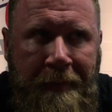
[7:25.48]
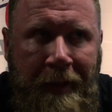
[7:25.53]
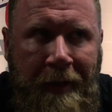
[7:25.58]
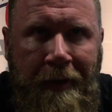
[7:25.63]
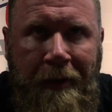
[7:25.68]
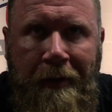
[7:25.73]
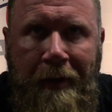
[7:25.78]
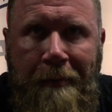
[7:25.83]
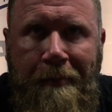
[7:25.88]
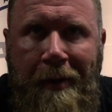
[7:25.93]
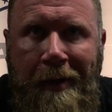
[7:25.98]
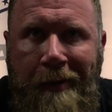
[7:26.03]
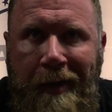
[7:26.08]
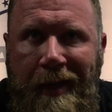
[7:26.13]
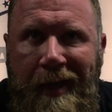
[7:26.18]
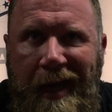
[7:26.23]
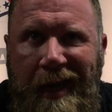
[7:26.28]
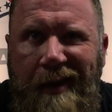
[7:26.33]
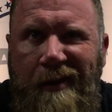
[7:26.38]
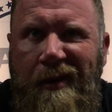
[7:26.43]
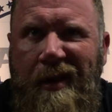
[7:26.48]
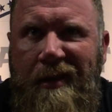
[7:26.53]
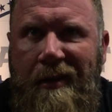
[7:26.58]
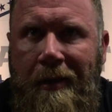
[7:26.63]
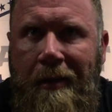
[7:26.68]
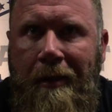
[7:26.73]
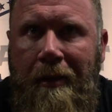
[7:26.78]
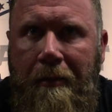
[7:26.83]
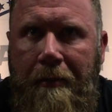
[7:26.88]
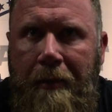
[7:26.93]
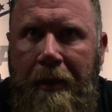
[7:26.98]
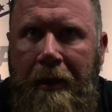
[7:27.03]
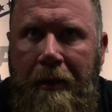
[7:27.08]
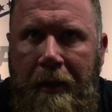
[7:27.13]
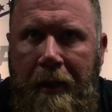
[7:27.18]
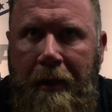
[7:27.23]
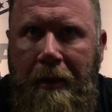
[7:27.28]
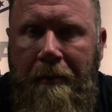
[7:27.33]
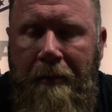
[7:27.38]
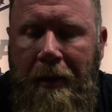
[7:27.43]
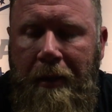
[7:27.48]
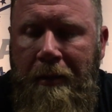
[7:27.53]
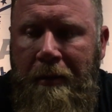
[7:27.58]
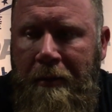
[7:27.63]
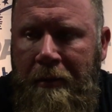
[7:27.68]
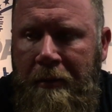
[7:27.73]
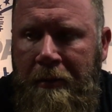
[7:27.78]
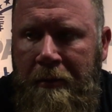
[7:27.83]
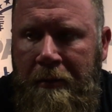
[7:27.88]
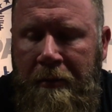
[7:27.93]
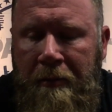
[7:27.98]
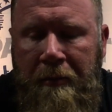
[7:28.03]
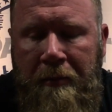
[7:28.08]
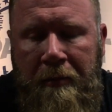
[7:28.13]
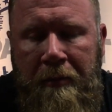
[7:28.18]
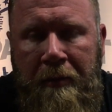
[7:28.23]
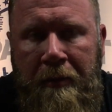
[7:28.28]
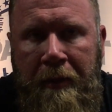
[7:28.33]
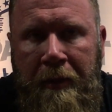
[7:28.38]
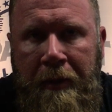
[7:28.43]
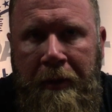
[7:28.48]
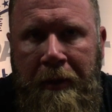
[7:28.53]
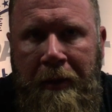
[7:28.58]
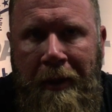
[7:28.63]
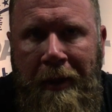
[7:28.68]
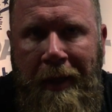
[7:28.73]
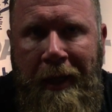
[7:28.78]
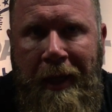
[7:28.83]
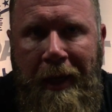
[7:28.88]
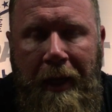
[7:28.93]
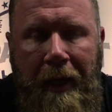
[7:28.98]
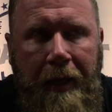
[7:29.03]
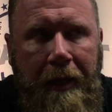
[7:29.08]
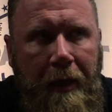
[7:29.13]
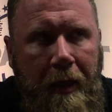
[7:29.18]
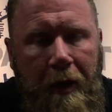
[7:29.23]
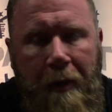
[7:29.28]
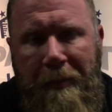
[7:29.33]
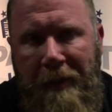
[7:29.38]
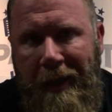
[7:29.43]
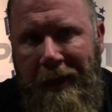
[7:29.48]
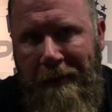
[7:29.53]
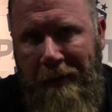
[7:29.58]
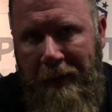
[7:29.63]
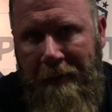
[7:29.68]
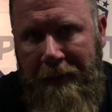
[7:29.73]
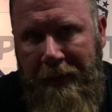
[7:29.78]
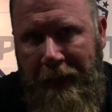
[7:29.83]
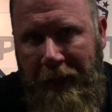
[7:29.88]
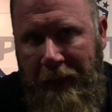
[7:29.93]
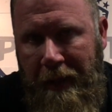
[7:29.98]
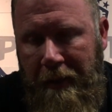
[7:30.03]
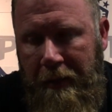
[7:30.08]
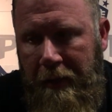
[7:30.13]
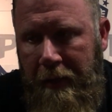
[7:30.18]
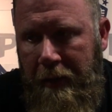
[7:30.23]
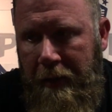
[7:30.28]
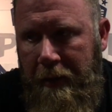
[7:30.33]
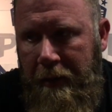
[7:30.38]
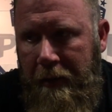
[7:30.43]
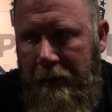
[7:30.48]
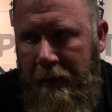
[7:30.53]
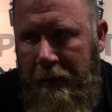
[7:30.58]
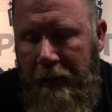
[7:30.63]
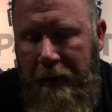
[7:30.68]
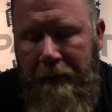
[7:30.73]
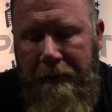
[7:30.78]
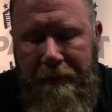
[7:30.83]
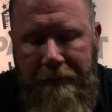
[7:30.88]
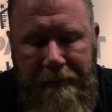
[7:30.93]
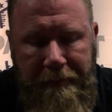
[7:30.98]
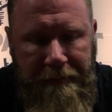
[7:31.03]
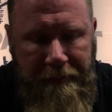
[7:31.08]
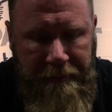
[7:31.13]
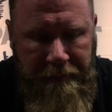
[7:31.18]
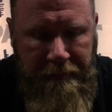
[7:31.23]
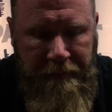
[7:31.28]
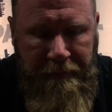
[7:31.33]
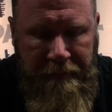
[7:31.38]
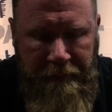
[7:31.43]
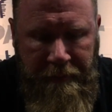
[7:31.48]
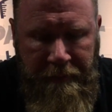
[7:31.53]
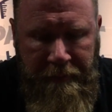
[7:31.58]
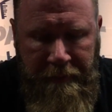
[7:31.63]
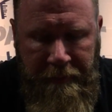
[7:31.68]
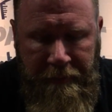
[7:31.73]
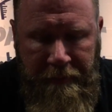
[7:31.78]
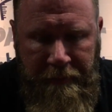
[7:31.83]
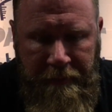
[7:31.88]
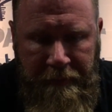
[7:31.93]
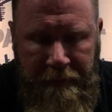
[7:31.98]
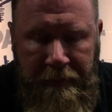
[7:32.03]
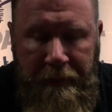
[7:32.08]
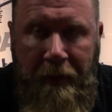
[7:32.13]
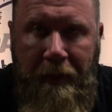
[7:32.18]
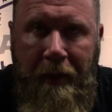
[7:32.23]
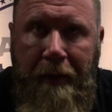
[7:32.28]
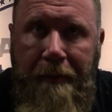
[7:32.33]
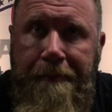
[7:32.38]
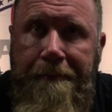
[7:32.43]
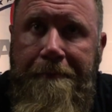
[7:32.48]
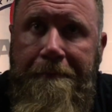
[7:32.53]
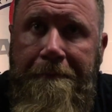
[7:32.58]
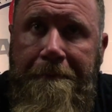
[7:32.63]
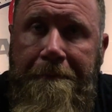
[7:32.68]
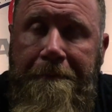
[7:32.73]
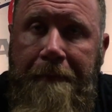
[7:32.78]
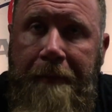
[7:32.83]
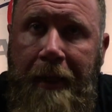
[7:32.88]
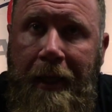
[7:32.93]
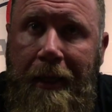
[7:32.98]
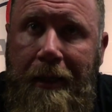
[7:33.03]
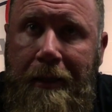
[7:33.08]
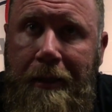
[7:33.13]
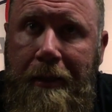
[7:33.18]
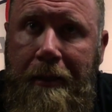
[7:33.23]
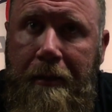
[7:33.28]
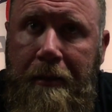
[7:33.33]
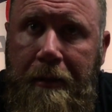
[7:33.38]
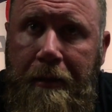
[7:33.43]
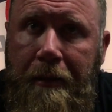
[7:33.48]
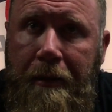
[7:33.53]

I don't know. I probably digressed a little bit there, but you can, I hope you get what I'm saying. You know. All right, next.